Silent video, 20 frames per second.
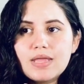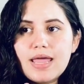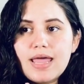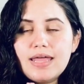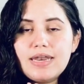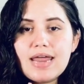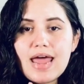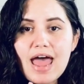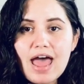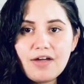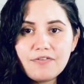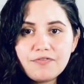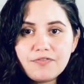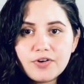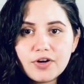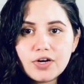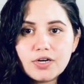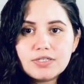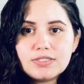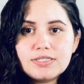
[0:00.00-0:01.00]
and
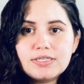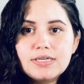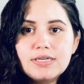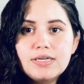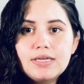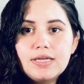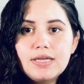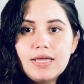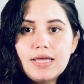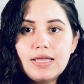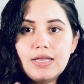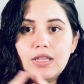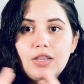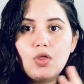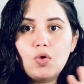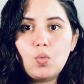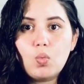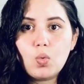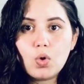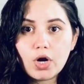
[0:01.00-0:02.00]
effort and
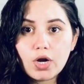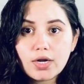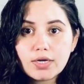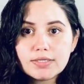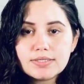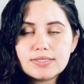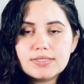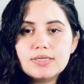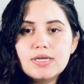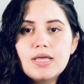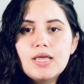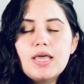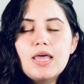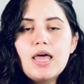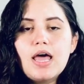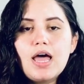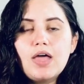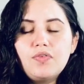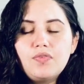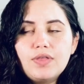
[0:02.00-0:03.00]
the works,
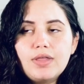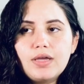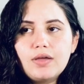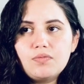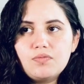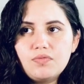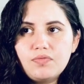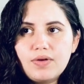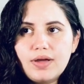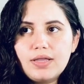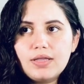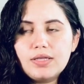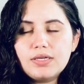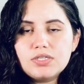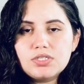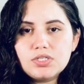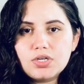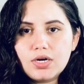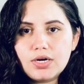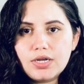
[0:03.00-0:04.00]
I feel like I'm finally
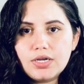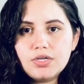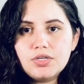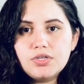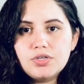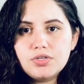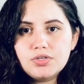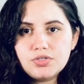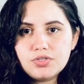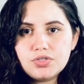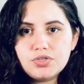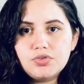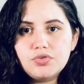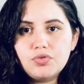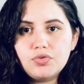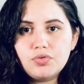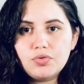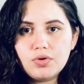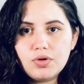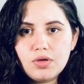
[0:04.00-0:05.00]
starting
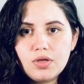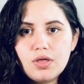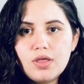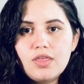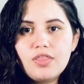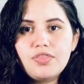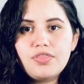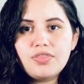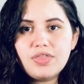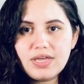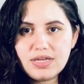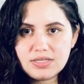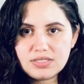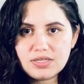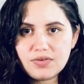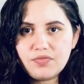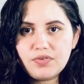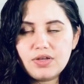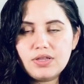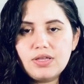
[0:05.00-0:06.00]
to think
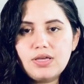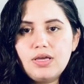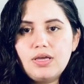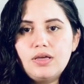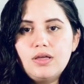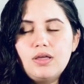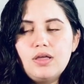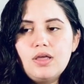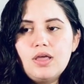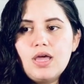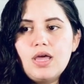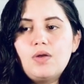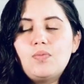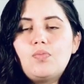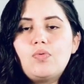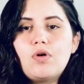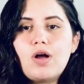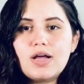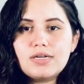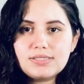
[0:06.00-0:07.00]
differently and
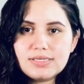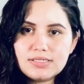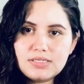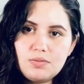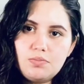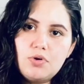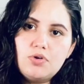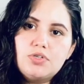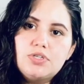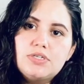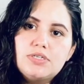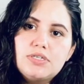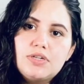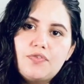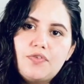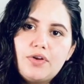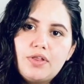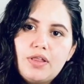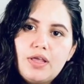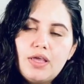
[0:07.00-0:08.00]
process emotions
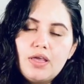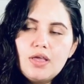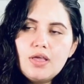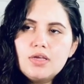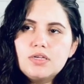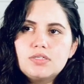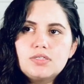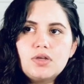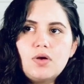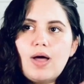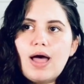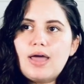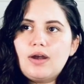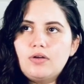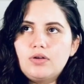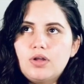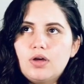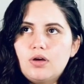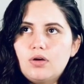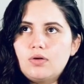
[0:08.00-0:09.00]
differently. So I
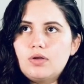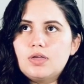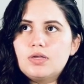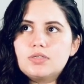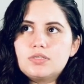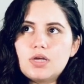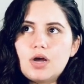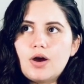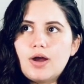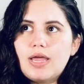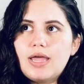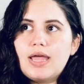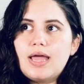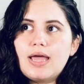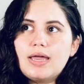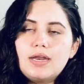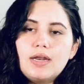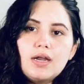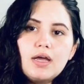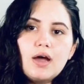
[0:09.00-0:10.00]
don't know. Sorry,
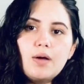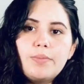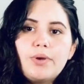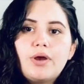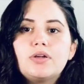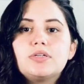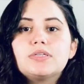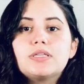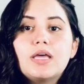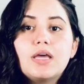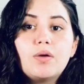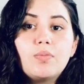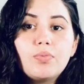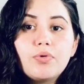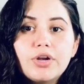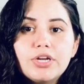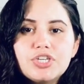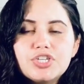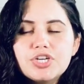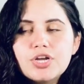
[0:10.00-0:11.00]
I didn't come here to
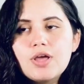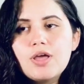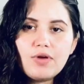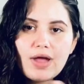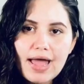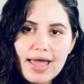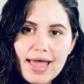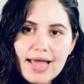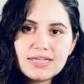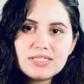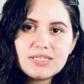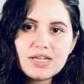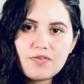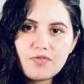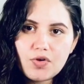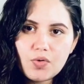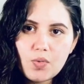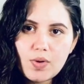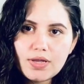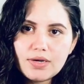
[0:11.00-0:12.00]
preach. I asked
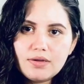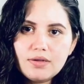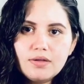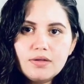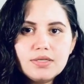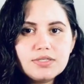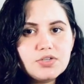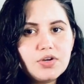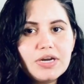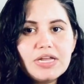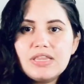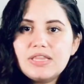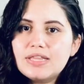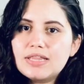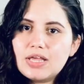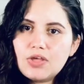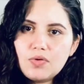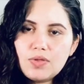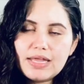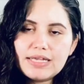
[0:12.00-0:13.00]
everyone, is there anything
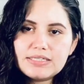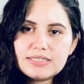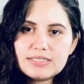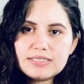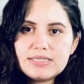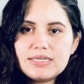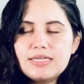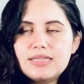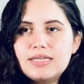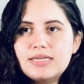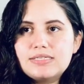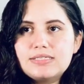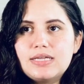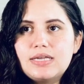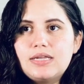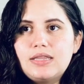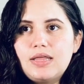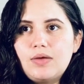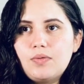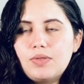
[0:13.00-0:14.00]
that you'd like to see? And they
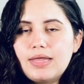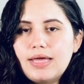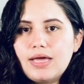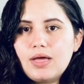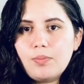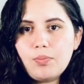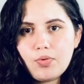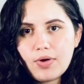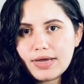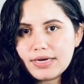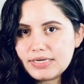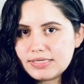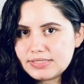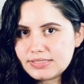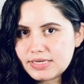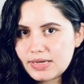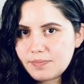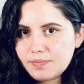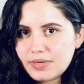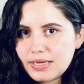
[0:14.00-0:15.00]
said they would like a
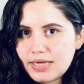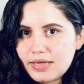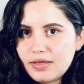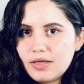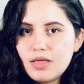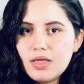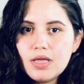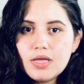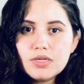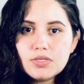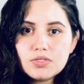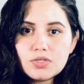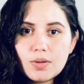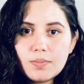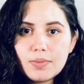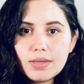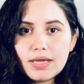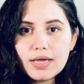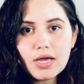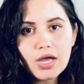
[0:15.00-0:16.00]
pregnancy update. So I'm
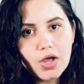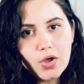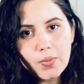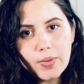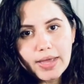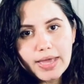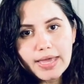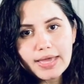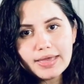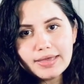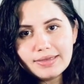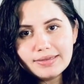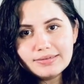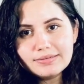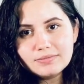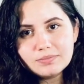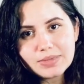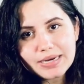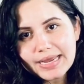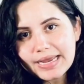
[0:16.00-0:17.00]
like, okay,
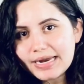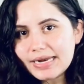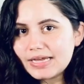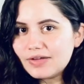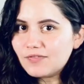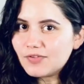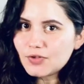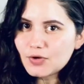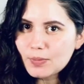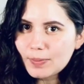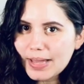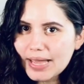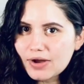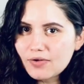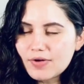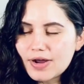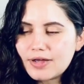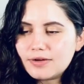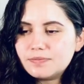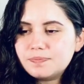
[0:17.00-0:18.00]
but I gotta give a little
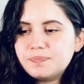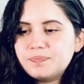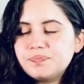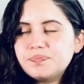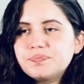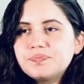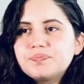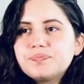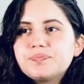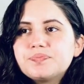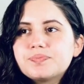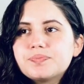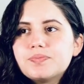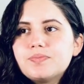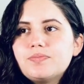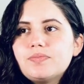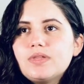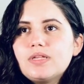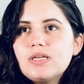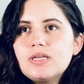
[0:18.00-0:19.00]
background.
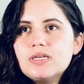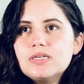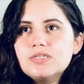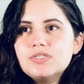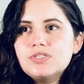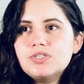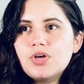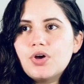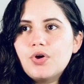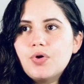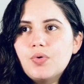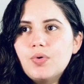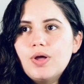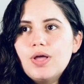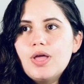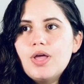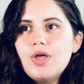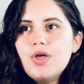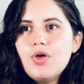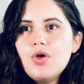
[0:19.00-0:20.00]
So
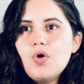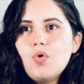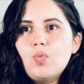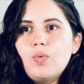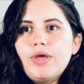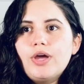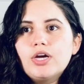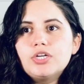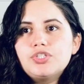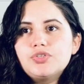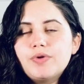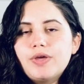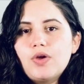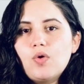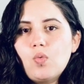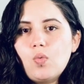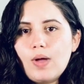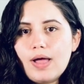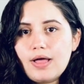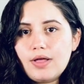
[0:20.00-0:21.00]
we are
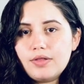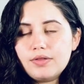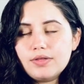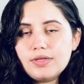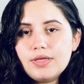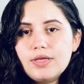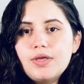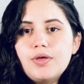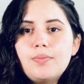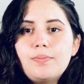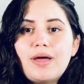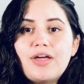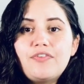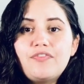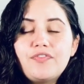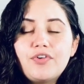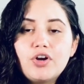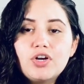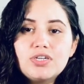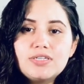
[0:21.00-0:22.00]
doing well. My
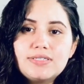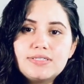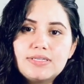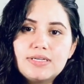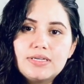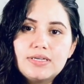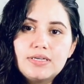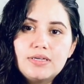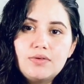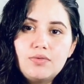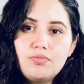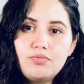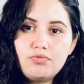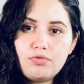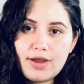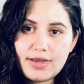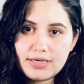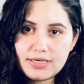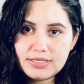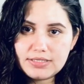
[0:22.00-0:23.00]
first
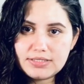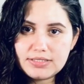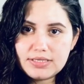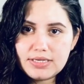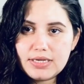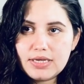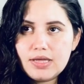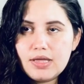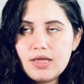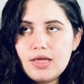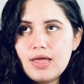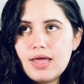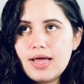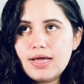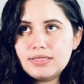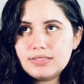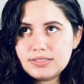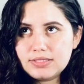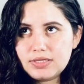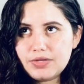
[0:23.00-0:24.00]
pregnancy
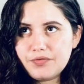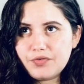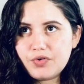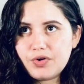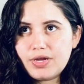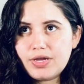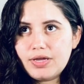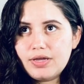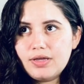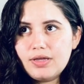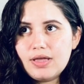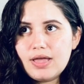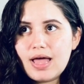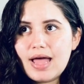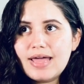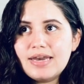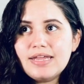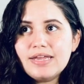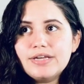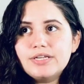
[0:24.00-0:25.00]
and delivery,
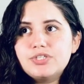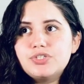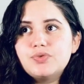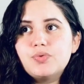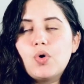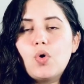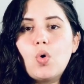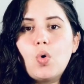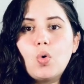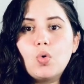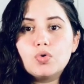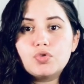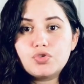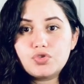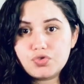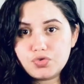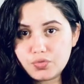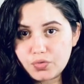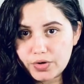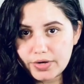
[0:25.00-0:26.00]
I need to do a whole
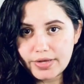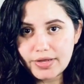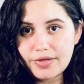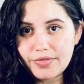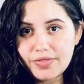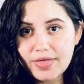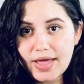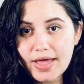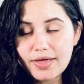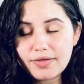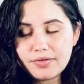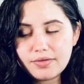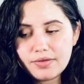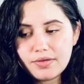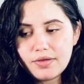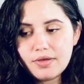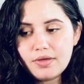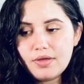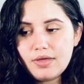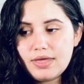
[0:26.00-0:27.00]
story on that.
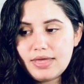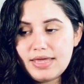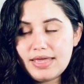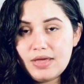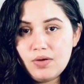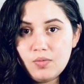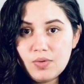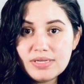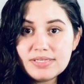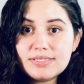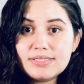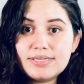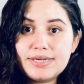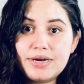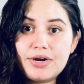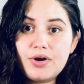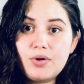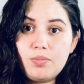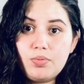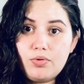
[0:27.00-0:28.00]
It was
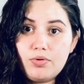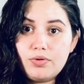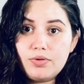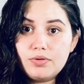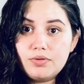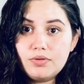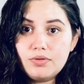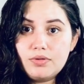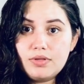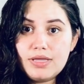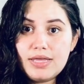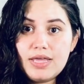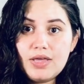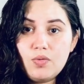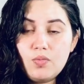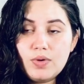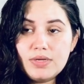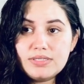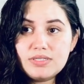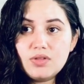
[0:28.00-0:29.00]
terrible. It
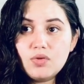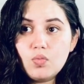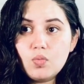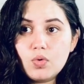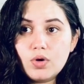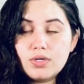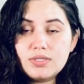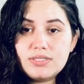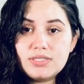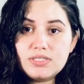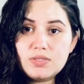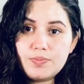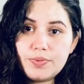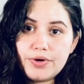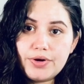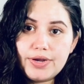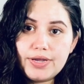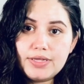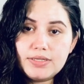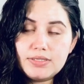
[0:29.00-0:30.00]
was the worst
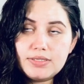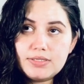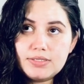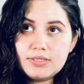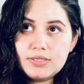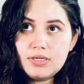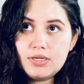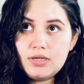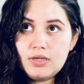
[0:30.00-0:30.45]
experience,